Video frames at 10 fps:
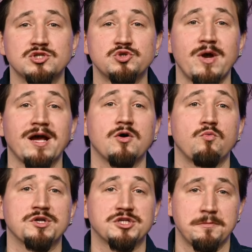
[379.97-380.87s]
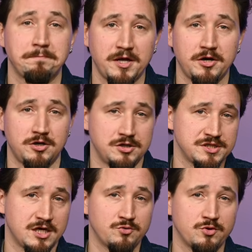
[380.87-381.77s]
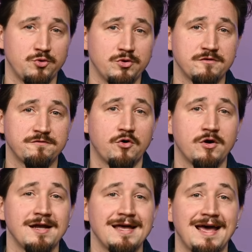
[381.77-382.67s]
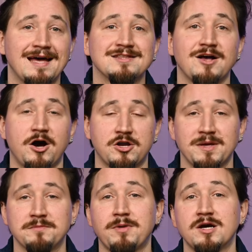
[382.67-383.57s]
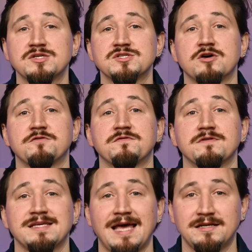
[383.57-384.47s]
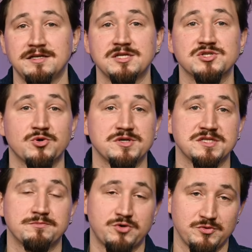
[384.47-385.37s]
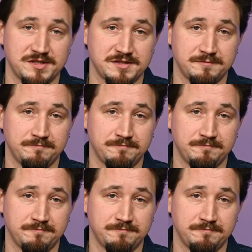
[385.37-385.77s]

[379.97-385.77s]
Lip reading: track what competitors are recruiting for, and automate parts of candidate sourcing process.